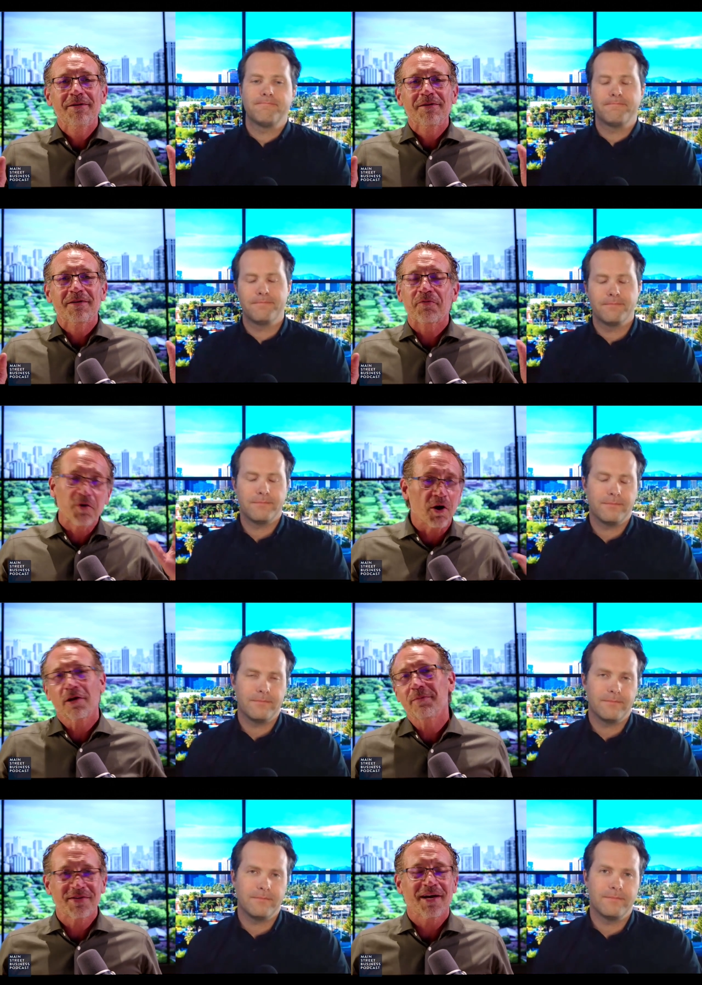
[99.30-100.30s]
Speaker 1: different
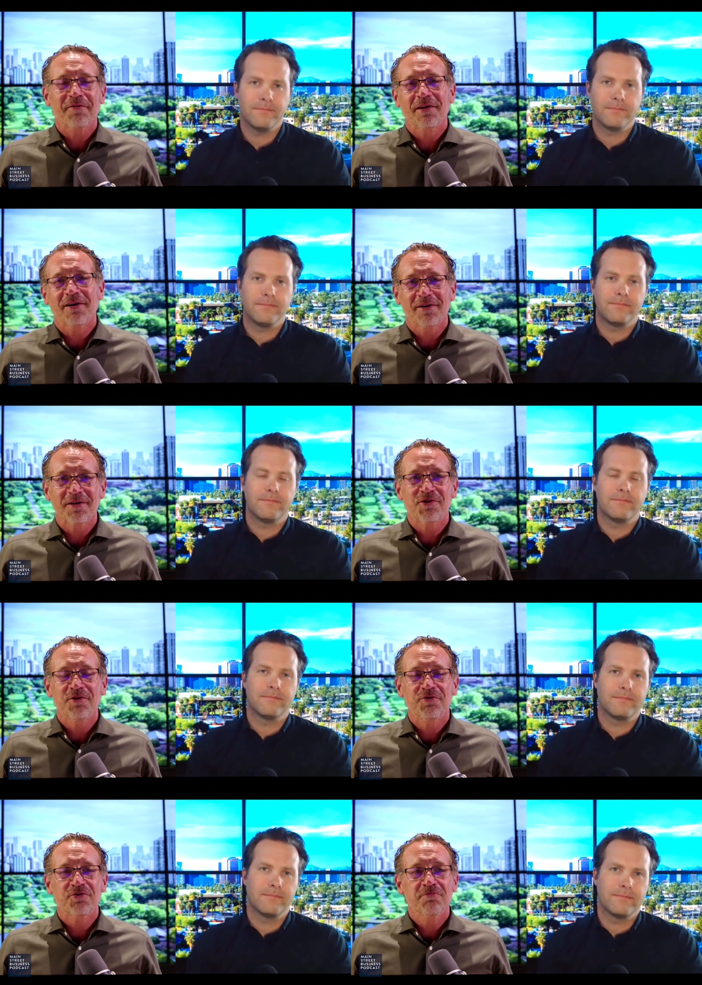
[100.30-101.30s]
arguments out there and
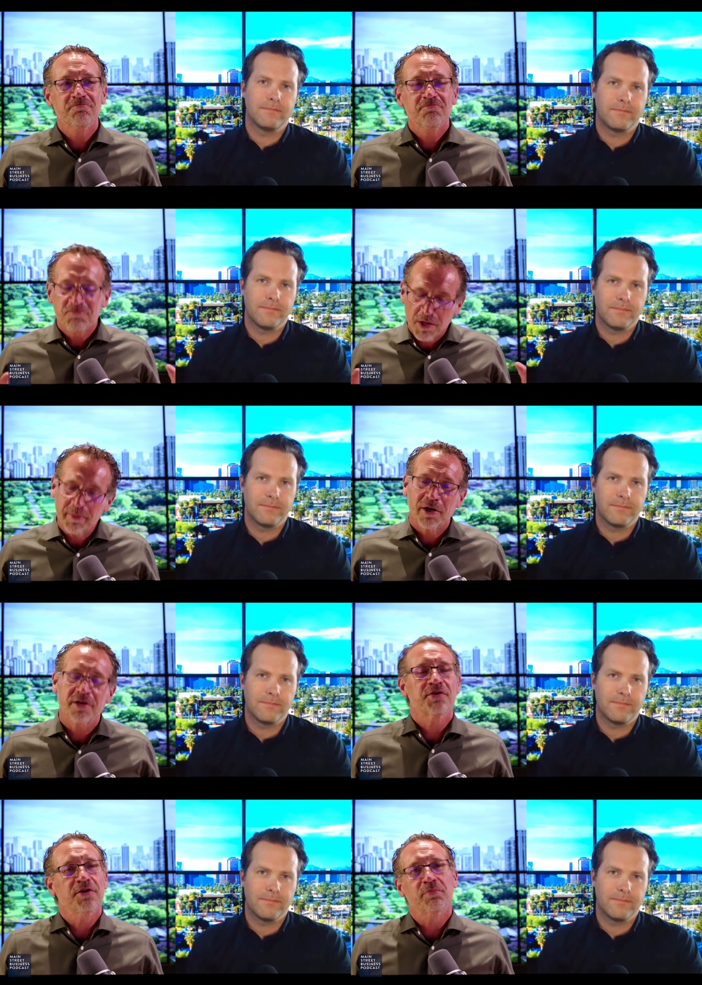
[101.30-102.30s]
issues, America's
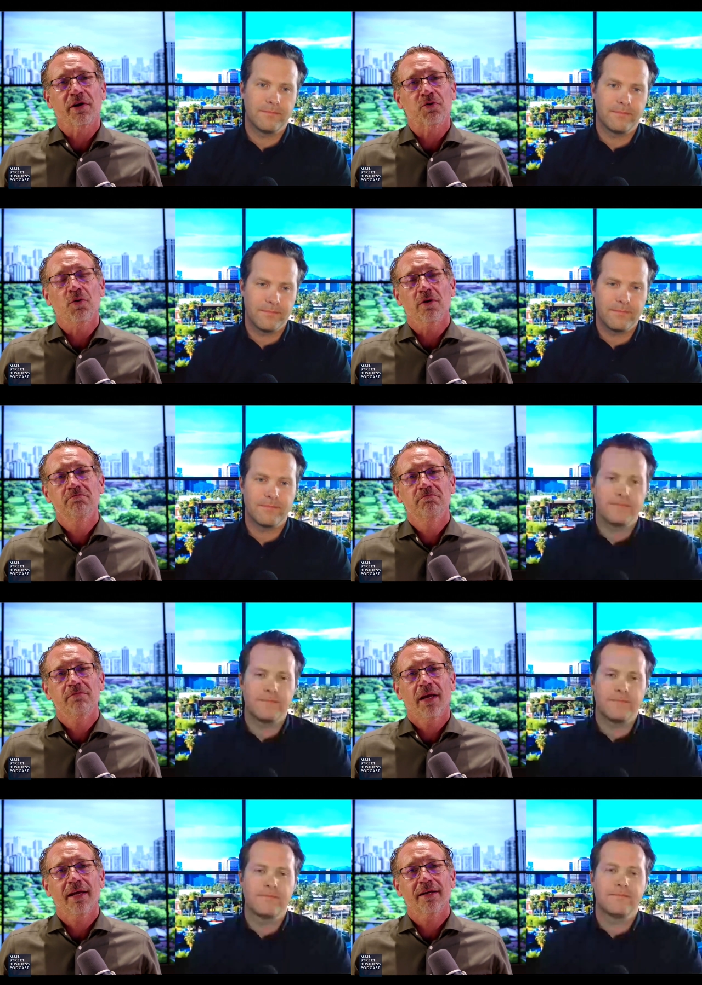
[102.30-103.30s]
still pretty cool.
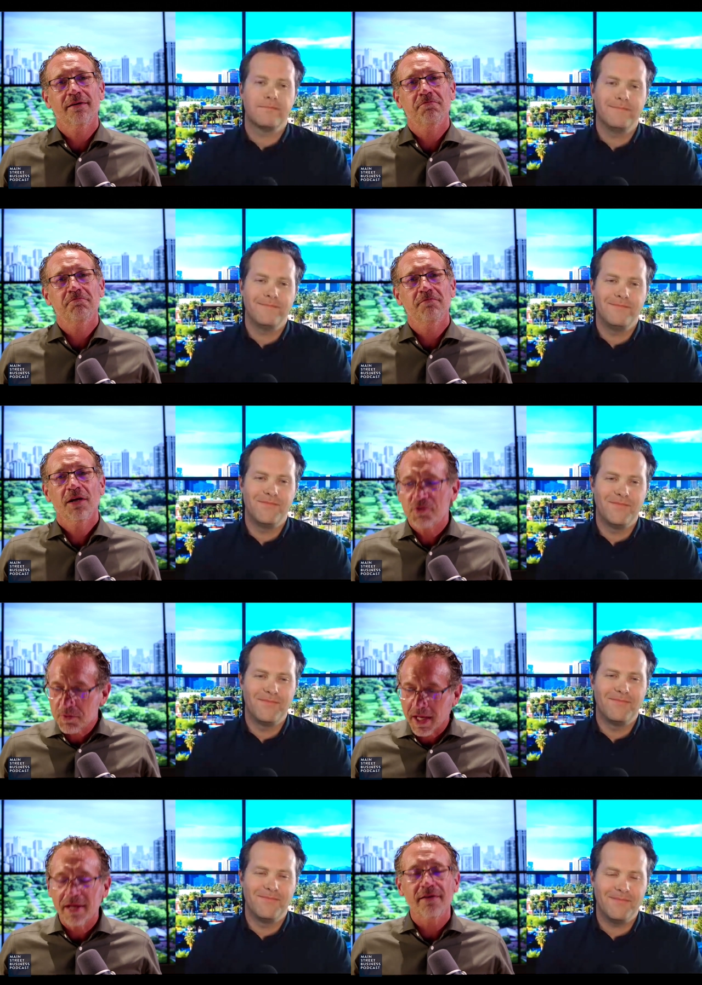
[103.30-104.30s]
And it's
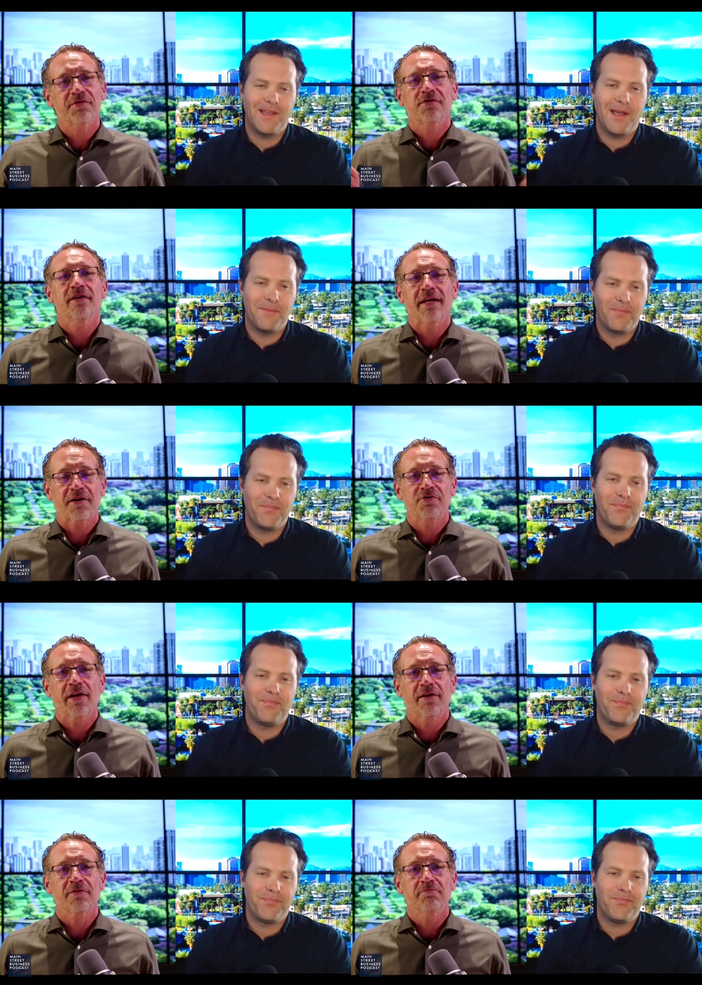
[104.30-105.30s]
okay to listen to yeah. the national
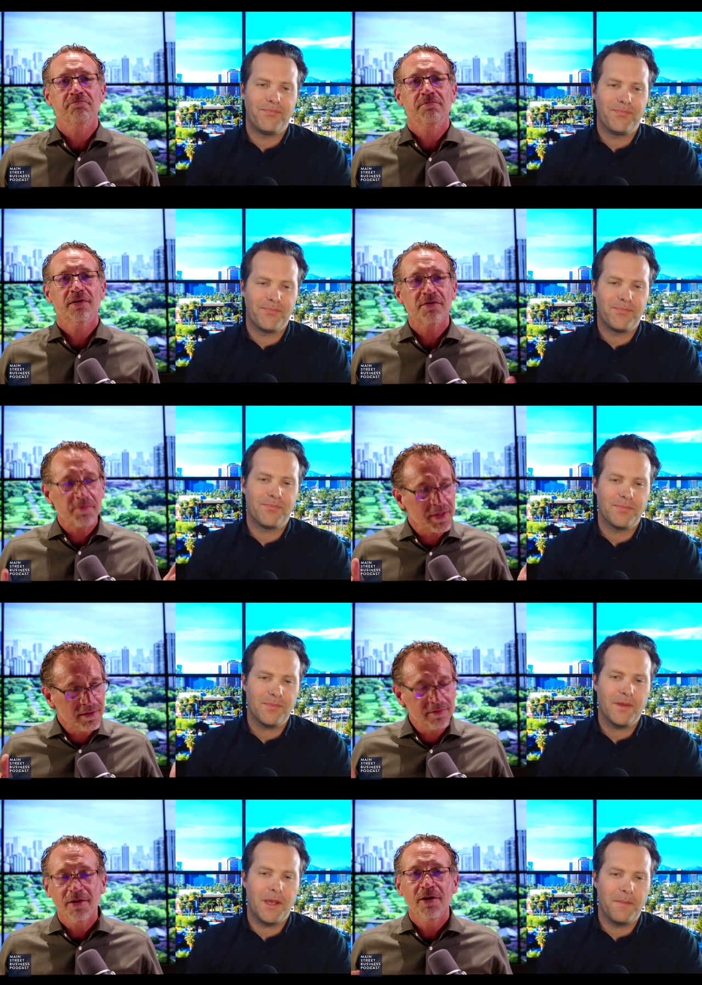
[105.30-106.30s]
anthem. It doesn't
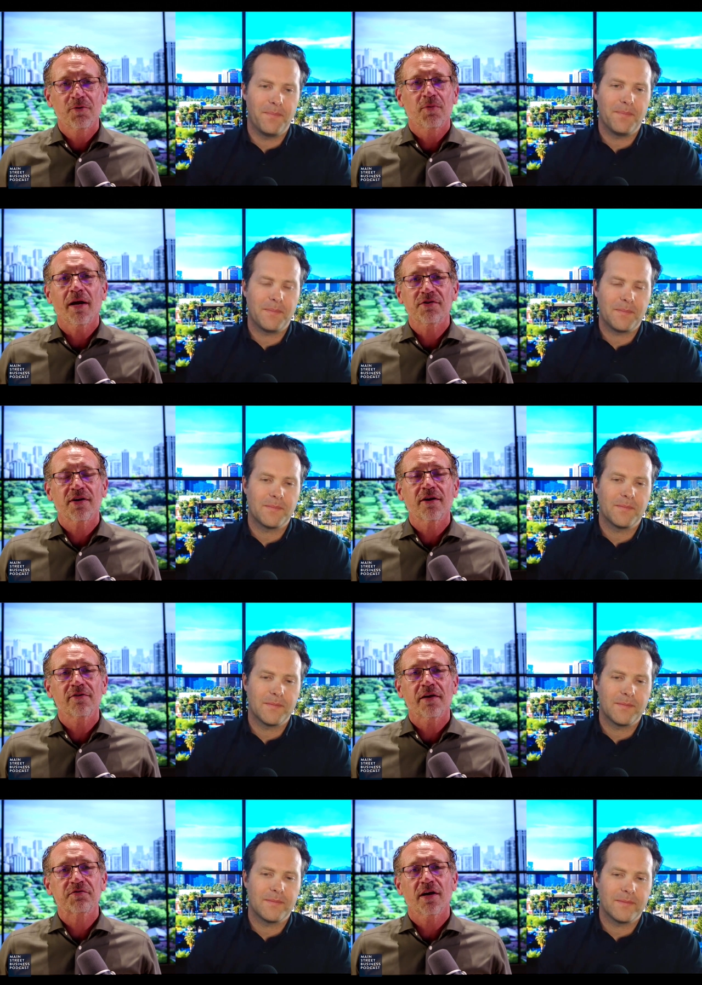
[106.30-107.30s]
mean yeah. right side or
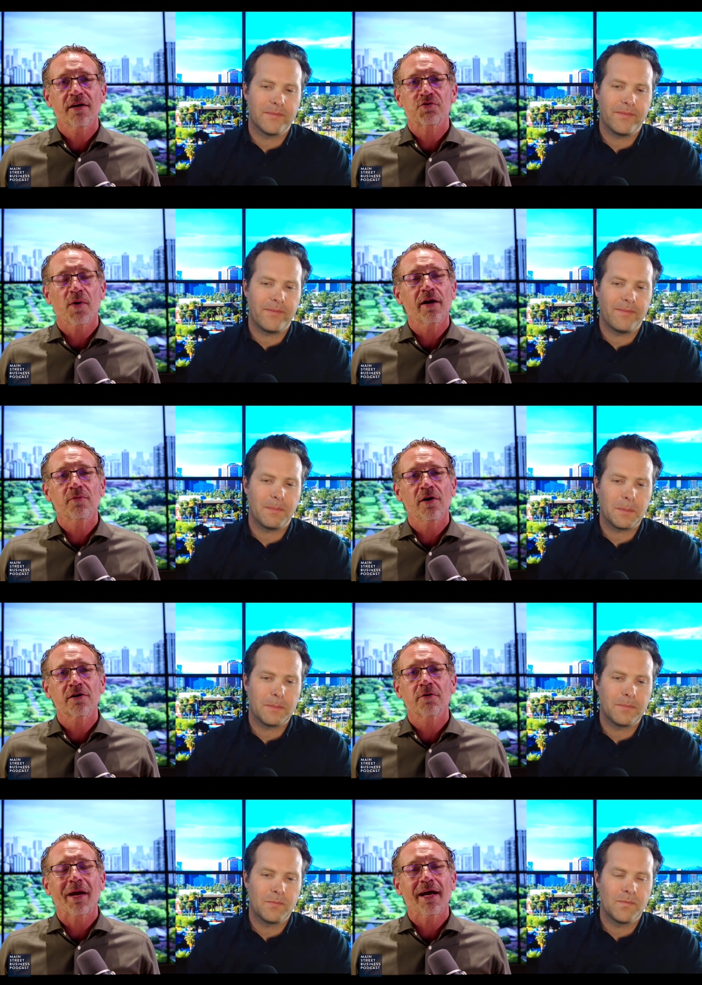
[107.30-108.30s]
left side's right or wrong
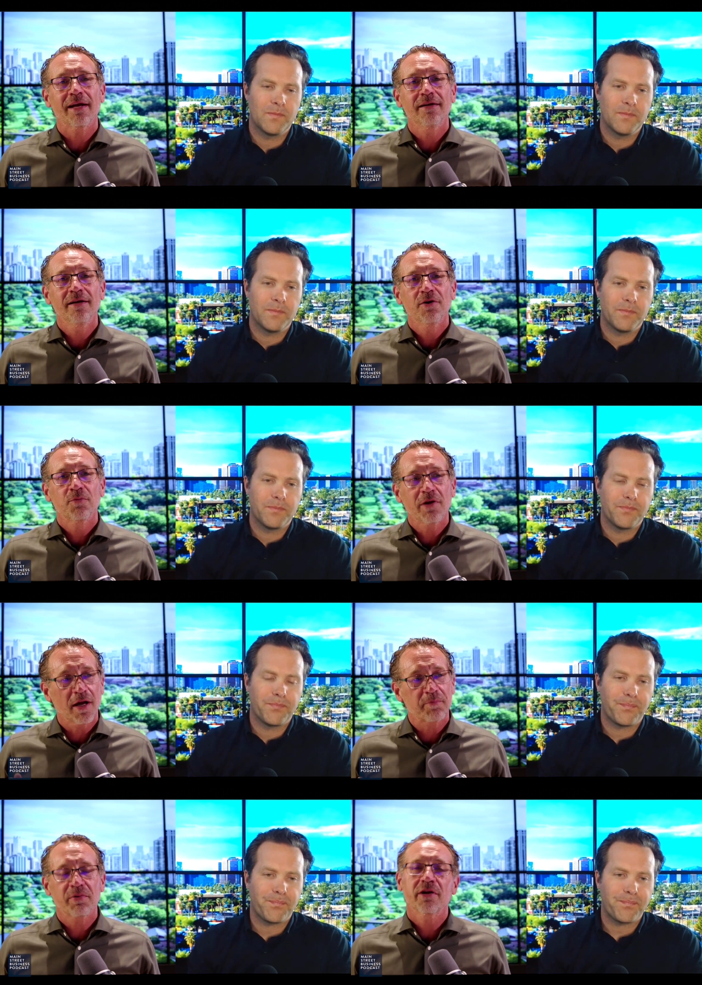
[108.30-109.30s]
or bad. We got a
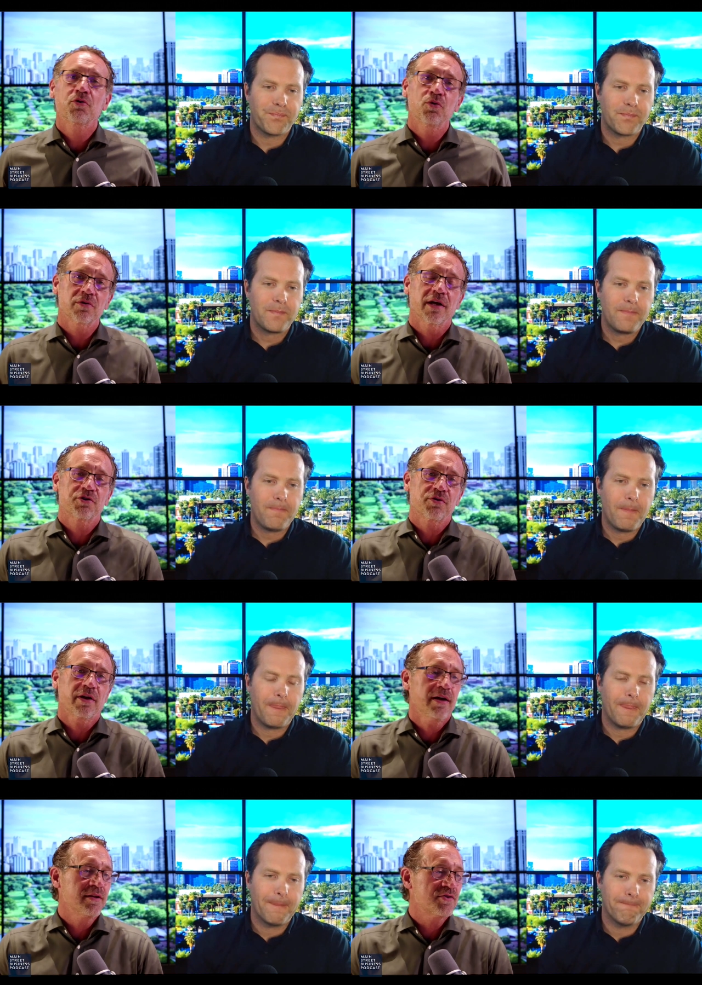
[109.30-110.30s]
pretty cool country.
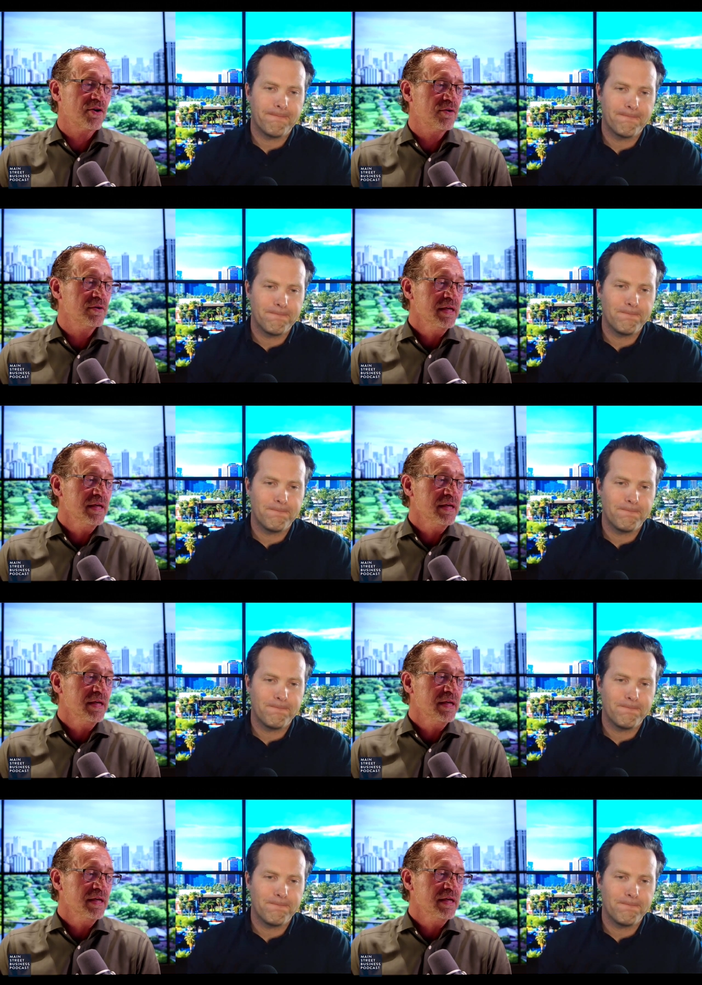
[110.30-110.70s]
And so